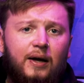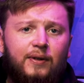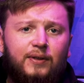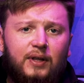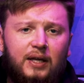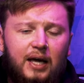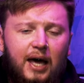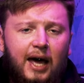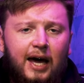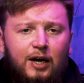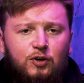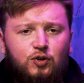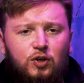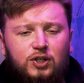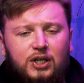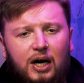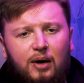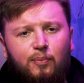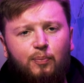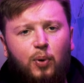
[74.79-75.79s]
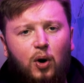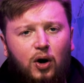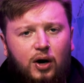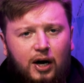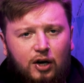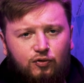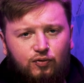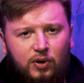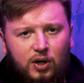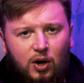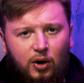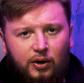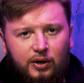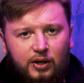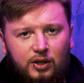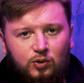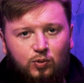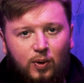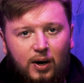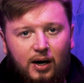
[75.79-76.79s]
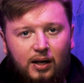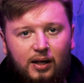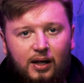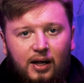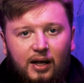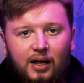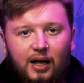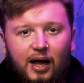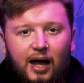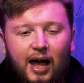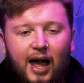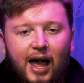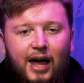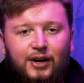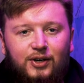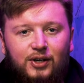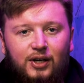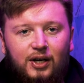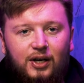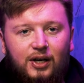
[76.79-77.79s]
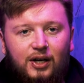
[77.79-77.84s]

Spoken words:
the Xtra Time podcast recorded as well ahead